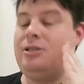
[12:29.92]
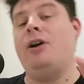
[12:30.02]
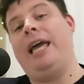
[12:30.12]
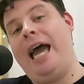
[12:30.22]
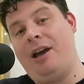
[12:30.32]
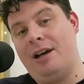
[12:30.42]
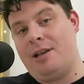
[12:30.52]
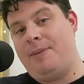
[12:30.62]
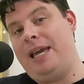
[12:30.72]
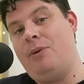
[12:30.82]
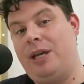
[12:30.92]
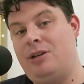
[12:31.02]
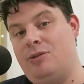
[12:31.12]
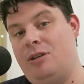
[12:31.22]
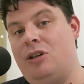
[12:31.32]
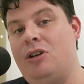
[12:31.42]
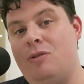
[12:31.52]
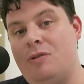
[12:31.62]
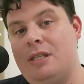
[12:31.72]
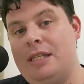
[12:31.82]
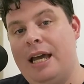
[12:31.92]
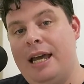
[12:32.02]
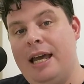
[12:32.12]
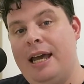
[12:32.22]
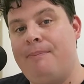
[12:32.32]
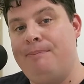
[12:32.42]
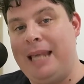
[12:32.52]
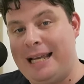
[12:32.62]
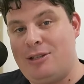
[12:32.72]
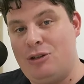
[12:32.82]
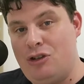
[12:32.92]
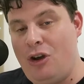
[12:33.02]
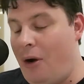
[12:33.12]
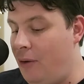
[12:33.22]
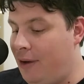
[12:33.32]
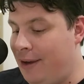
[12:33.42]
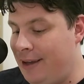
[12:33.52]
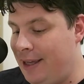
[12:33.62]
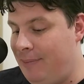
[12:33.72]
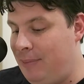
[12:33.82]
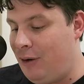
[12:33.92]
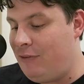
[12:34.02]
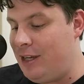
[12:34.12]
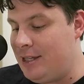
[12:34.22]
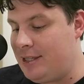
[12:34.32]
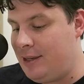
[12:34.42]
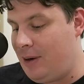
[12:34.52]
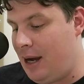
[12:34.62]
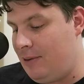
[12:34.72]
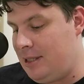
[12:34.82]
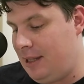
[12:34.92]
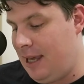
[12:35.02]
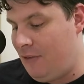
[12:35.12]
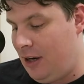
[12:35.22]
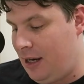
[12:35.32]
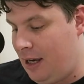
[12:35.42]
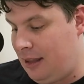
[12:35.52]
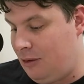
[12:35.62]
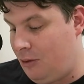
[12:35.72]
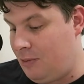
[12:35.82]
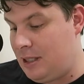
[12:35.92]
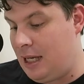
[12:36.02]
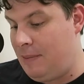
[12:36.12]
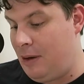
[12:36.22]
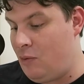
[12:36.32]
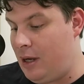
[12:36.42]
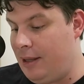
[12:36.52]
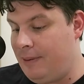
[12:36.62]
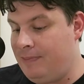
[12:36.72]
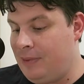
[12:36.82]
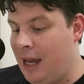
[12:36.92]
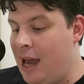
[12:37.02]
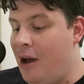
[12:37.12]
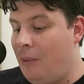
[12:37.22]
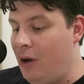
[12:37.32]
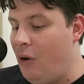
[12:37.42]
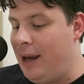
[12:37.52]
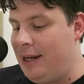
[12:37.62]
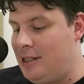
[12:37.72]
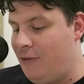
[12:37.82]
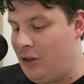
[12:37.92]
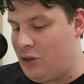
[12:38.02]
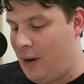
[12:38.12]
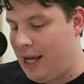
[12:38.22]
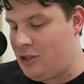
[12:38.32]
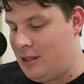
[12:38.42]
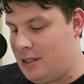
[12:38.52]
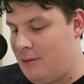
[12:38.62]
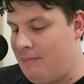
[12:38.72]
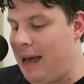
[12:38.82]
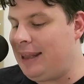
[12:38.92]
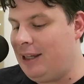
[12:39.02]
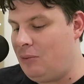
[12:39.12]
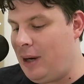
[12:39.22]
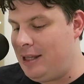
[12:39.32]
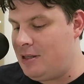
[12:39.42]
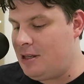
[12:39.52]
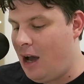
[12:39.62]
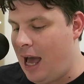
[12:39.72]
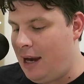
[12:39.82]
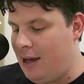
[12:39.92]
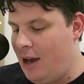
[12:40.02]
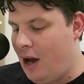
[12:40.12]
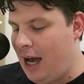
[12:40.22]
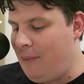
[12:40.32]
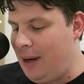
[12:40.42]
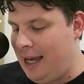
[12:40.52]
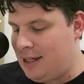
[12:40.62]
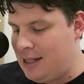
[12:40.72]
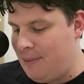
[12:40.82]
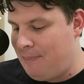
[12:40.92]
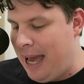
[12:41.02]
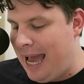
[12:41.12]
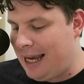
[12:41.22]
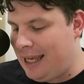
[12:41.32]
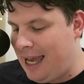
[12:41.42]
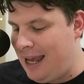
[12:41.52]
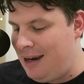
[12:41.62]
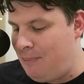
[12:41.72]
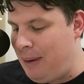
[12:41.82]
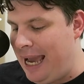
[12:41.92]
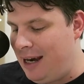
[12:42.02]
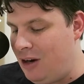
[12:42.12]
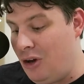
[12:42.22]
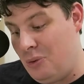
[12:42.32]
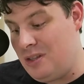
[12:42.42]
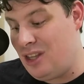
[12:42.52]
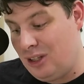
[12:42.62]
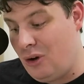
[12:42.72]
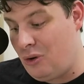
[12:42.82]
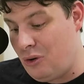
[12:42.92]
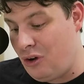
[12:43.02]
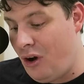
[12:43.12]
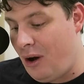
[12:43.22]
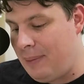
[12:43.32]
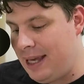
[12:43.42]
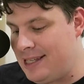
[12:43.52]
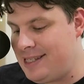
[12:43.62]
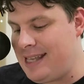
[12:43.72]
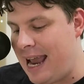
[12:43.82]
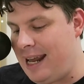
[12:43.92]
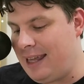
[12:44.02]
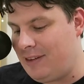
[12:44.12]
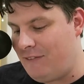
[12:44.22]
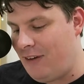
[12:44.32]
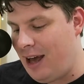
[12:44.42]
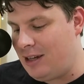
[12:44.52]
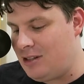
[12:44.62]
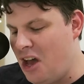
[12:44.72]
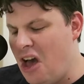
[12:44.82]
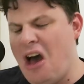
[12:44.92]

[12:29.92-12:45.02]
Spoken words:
it's okay, guys, I'm here, we can do the news. That's a joke. But obviously, when I was 11, I thought it was going to be real. We all went in different directions. Madeline went inside. I went out to the back, and Ben, who is the local cop, stayed out the front.